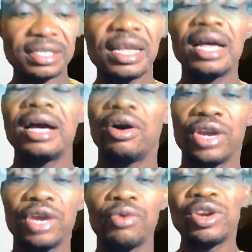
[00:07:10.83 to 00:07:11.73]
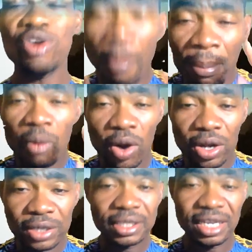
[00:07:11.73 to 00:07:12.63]
Okay, number one, as
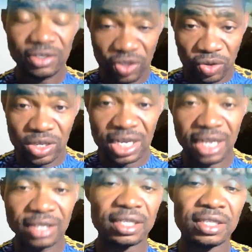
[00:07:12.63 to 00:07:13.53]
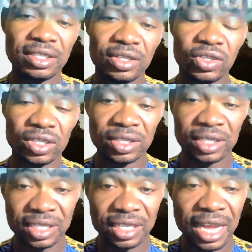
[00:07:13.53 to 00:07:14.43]
you're looking at on the slide
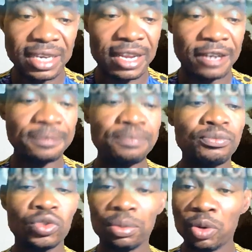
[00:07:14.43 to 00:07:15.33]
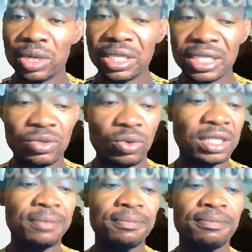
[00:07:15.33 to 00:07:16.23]
now, number one is what?
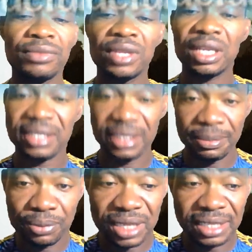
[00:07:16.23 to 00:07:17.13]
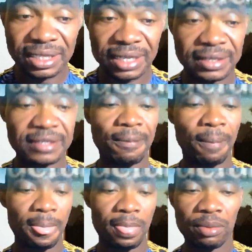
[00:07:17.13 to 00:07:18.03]
A simple sentence. Number
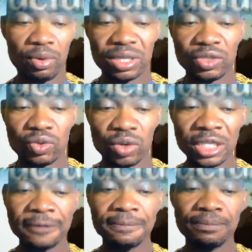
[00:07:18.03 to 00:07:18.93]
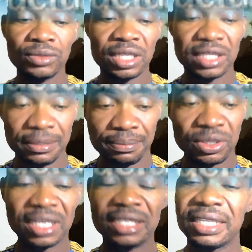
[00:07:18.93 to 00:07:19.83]
one is what? A simple
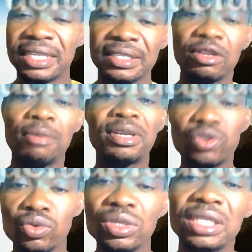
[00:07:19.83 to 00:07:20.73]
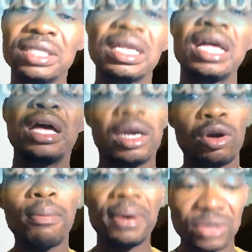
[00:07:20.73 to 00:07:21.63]
sentence. Number two is a compound
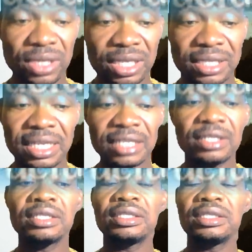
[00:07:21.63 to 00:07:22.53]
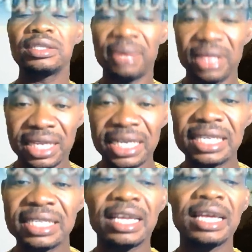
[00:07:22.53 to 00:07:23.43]
sentence. Number three is a
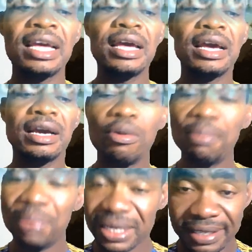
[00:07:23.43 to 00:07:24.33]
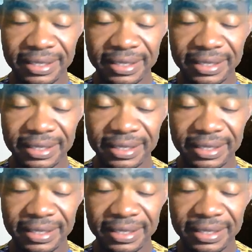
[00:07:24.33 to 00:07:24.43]
complex sentence.